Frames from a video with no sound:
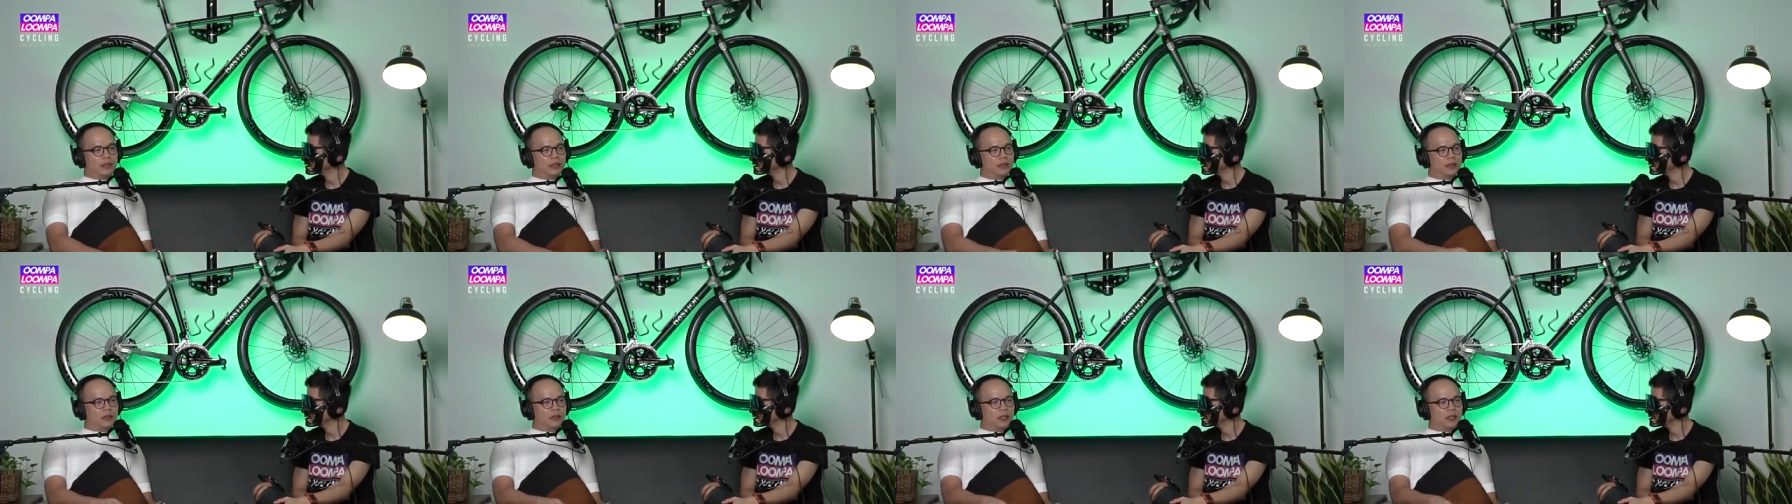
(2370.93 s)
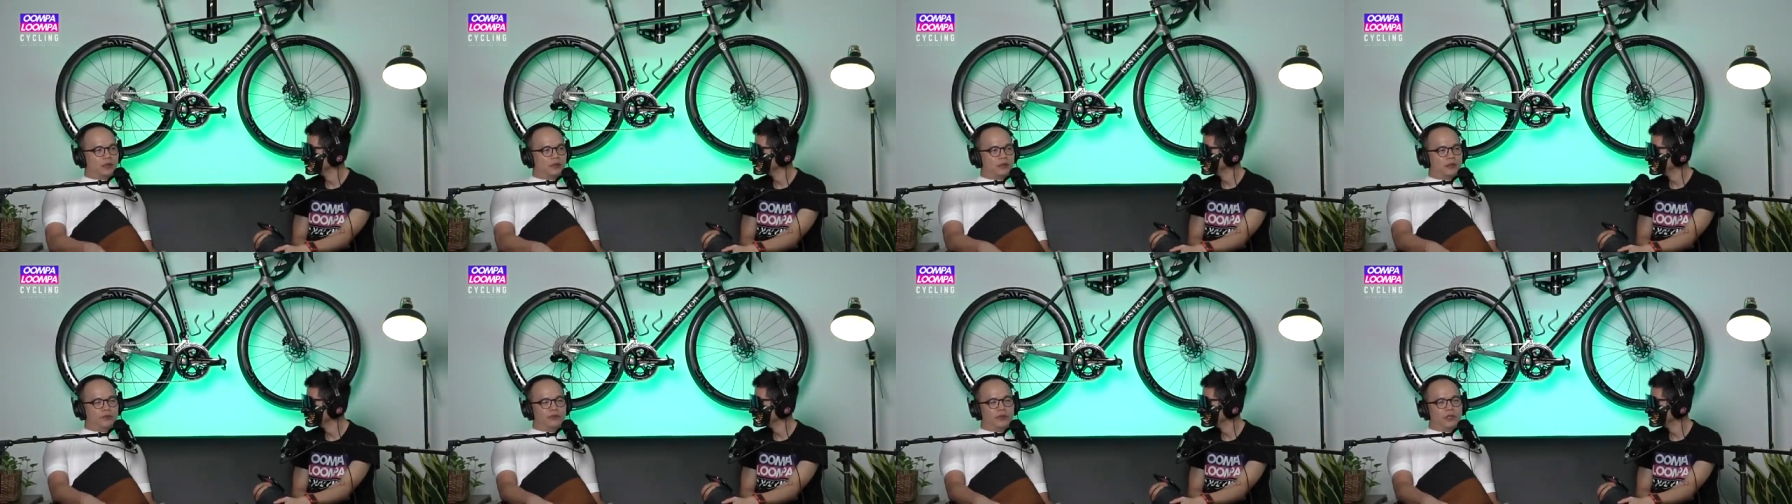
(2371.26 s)
I didn't
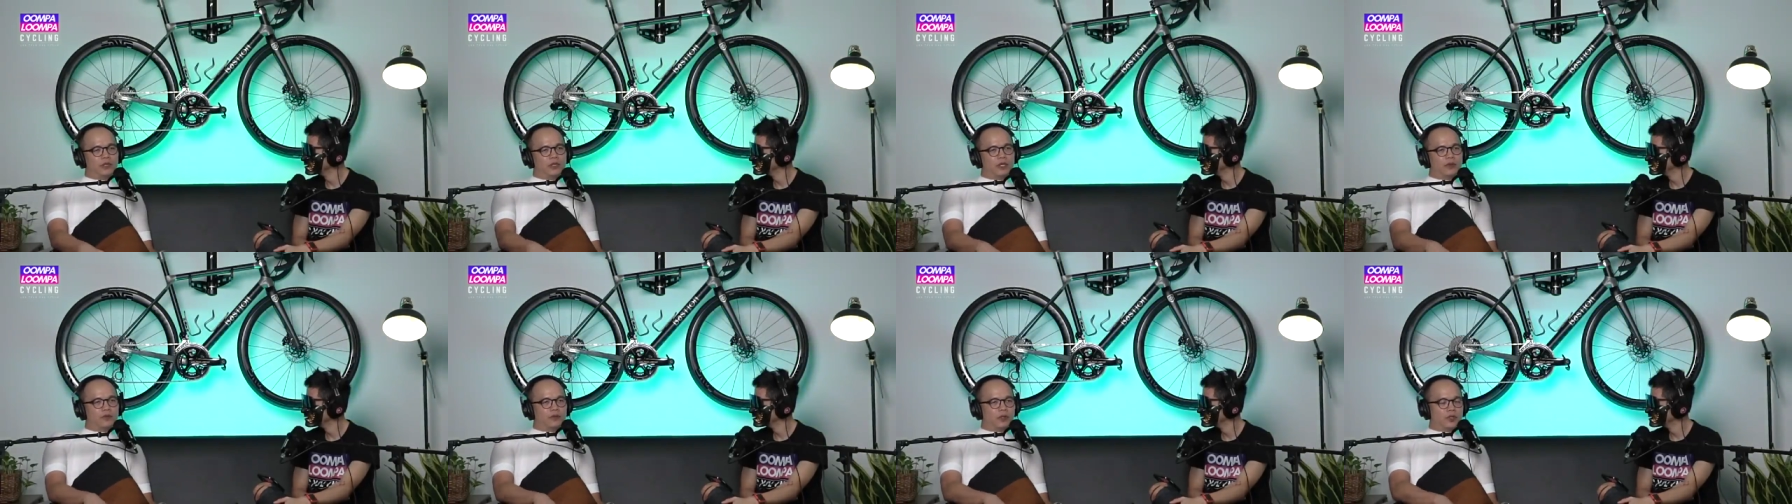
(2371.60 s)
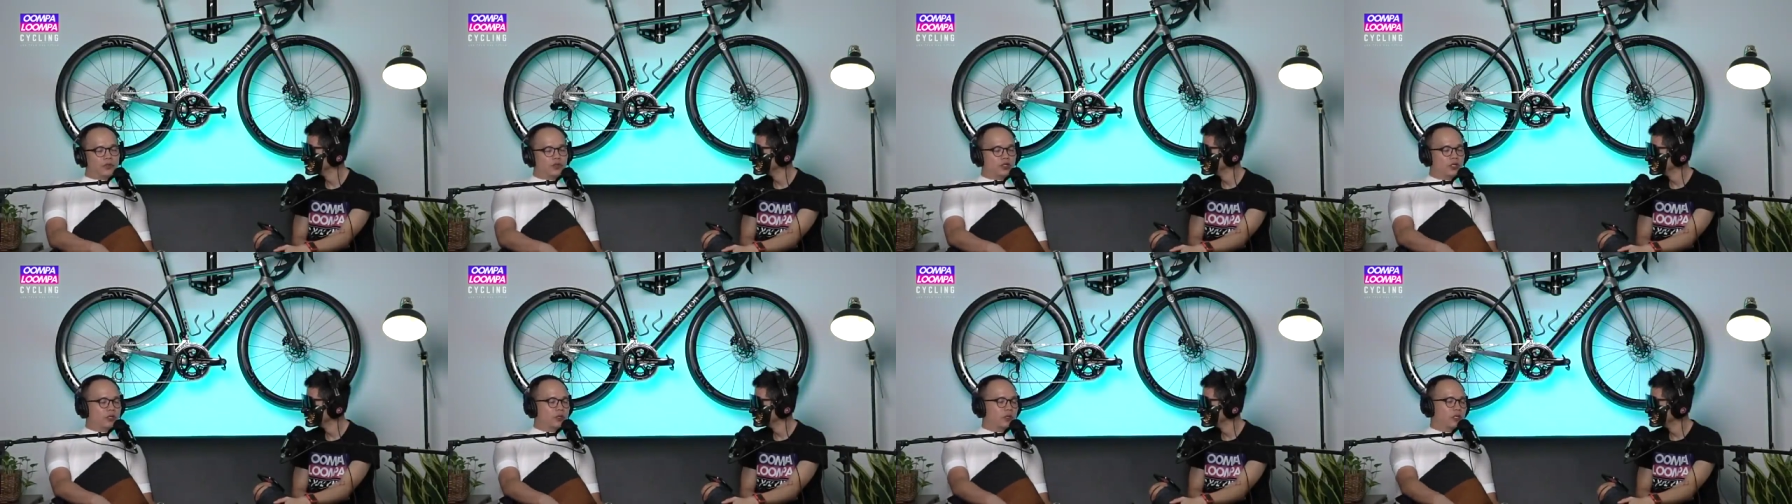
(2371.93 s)
I didn't really have to
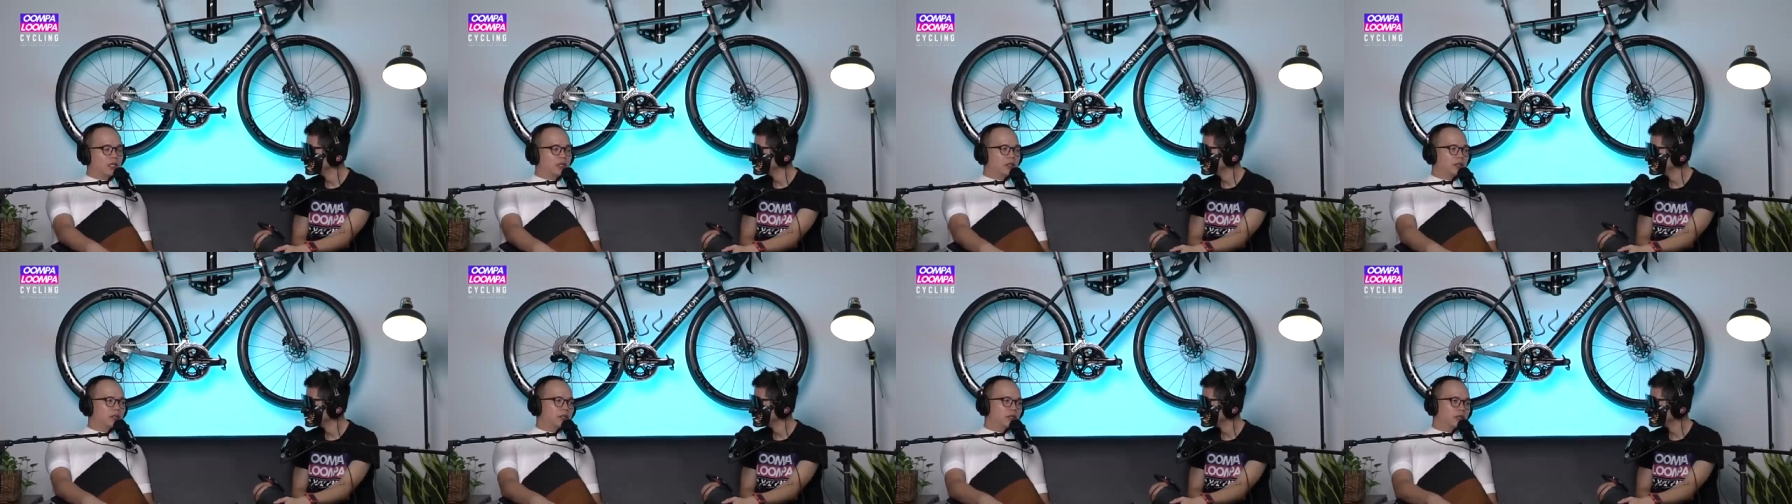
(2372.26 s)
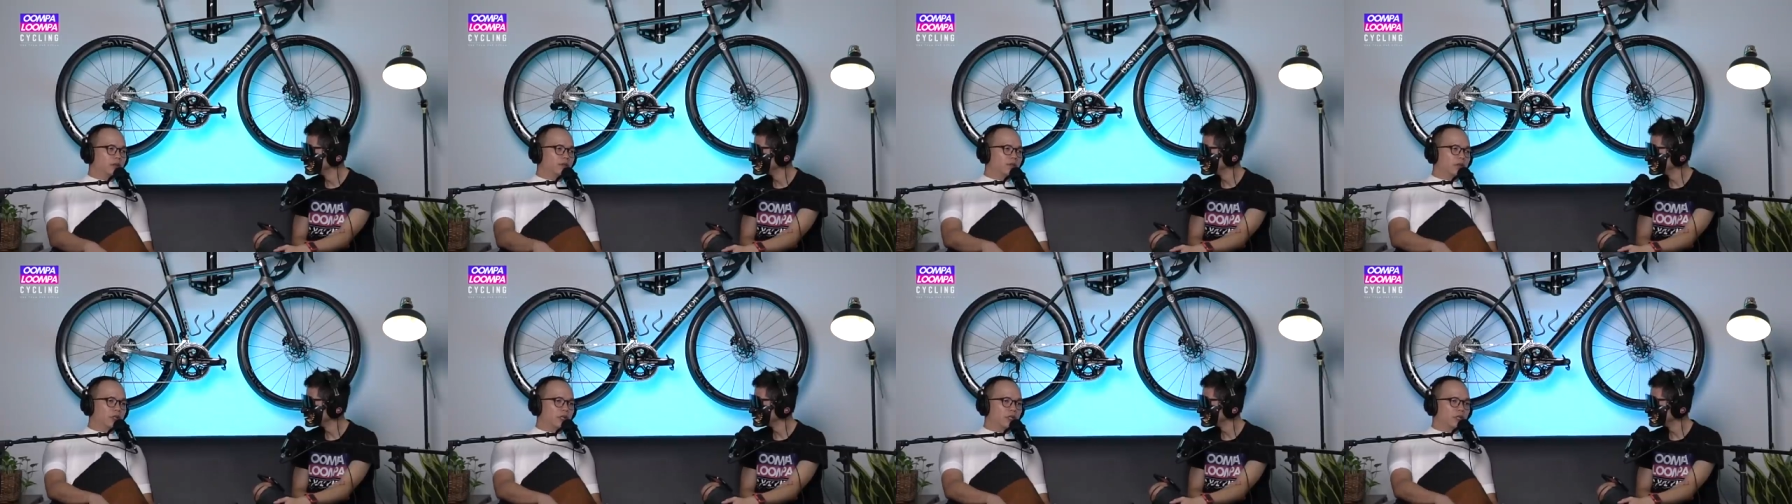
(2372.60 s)
adjust
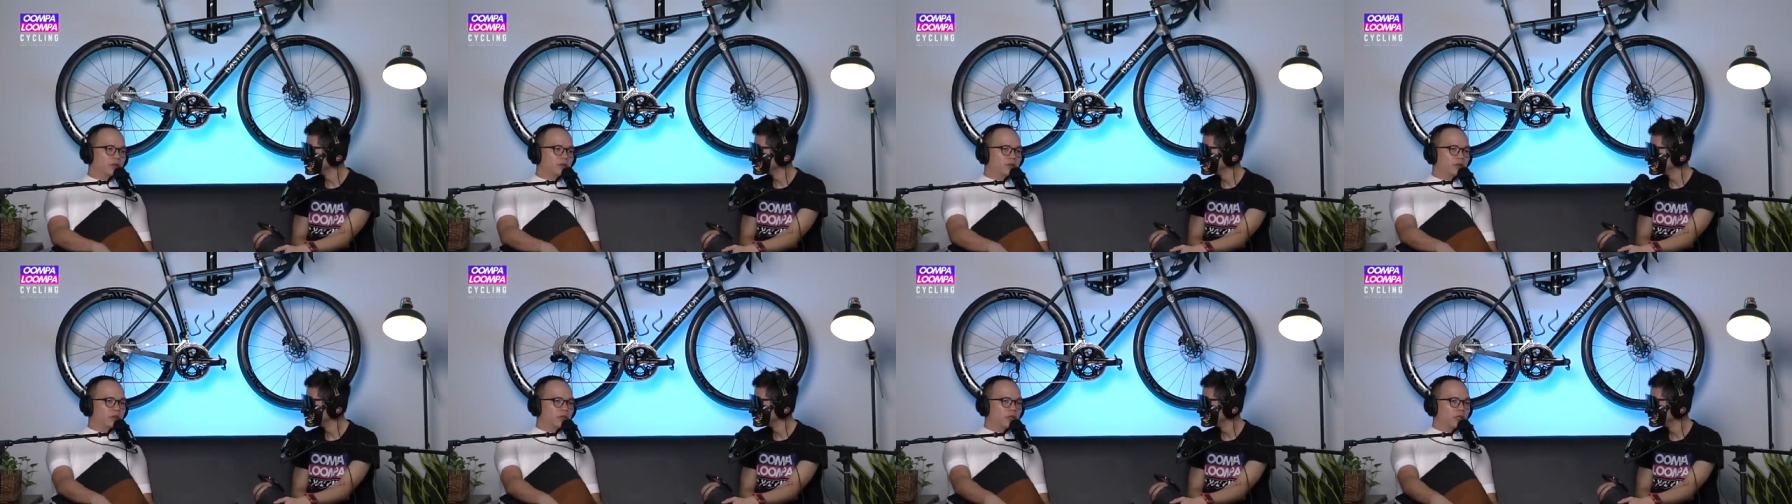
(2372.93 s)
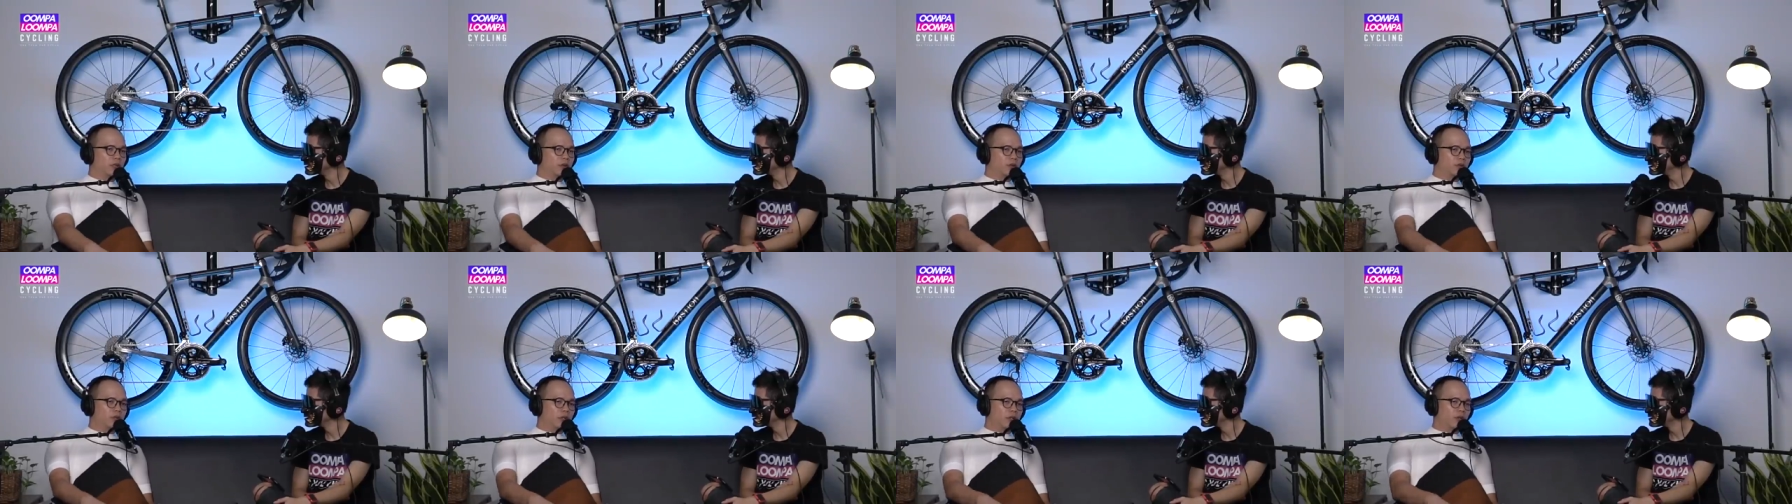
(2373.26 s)
anything when I when
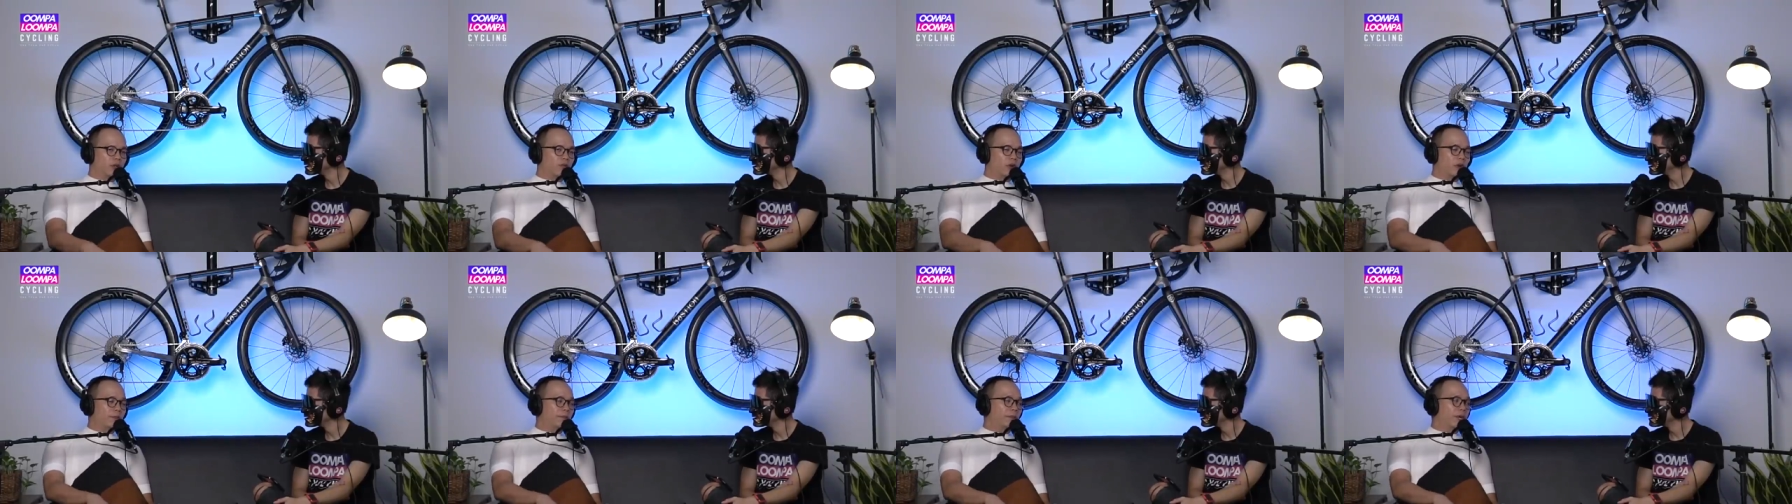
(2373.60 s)
I when I went